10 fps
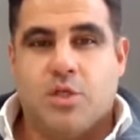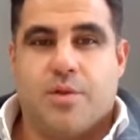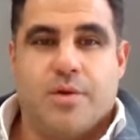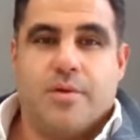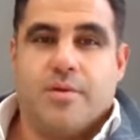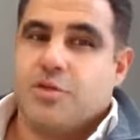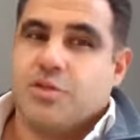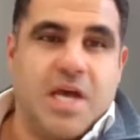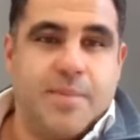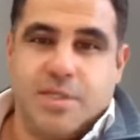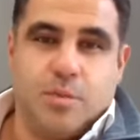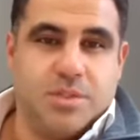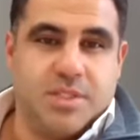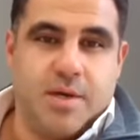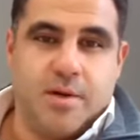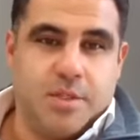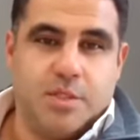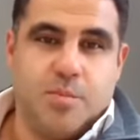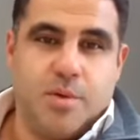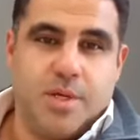So they're just happy someone's there at
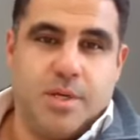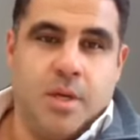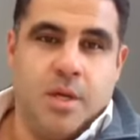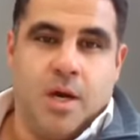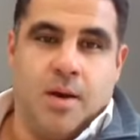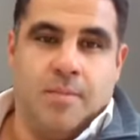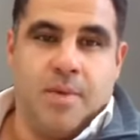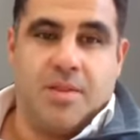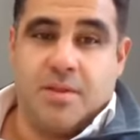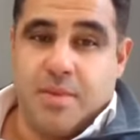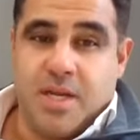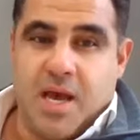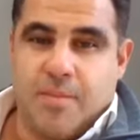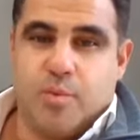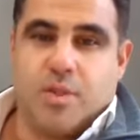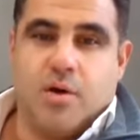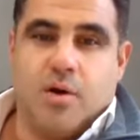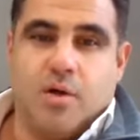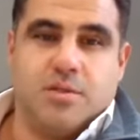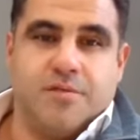this point. I think they've been happy with the
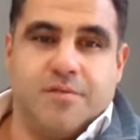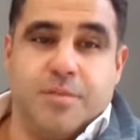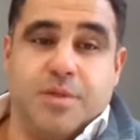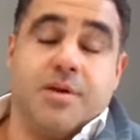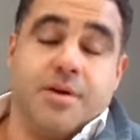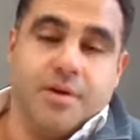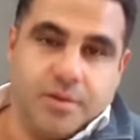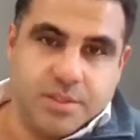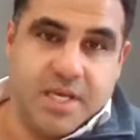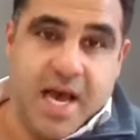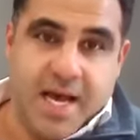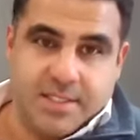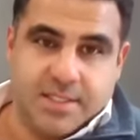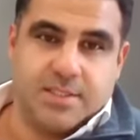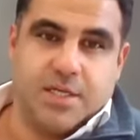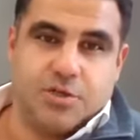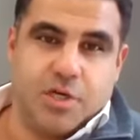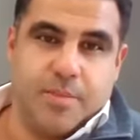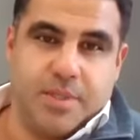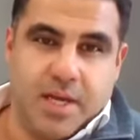cost of materials, gas, etc.,
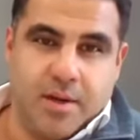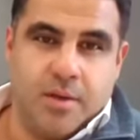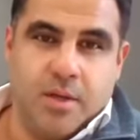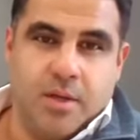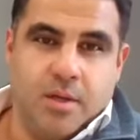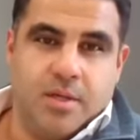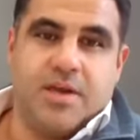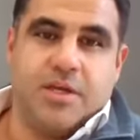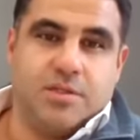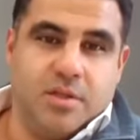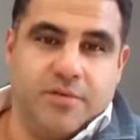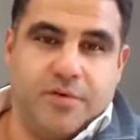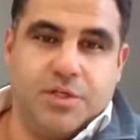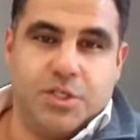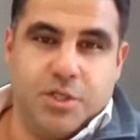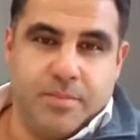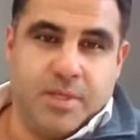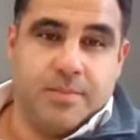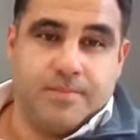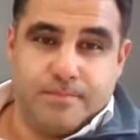coming down, getting delivery,
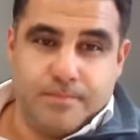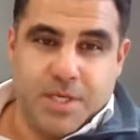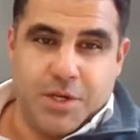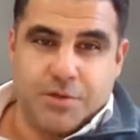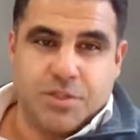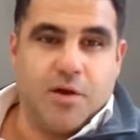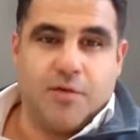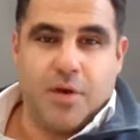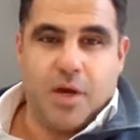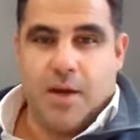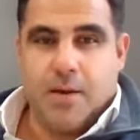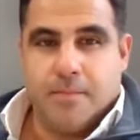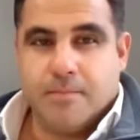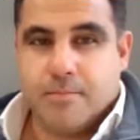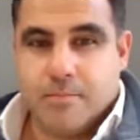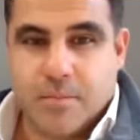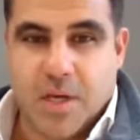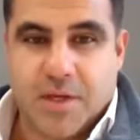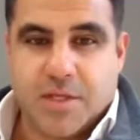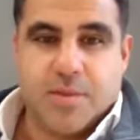shipment, getting your stuff. I
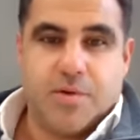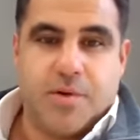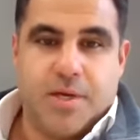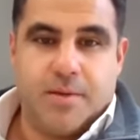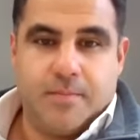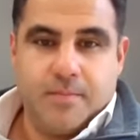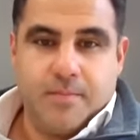think it's been great.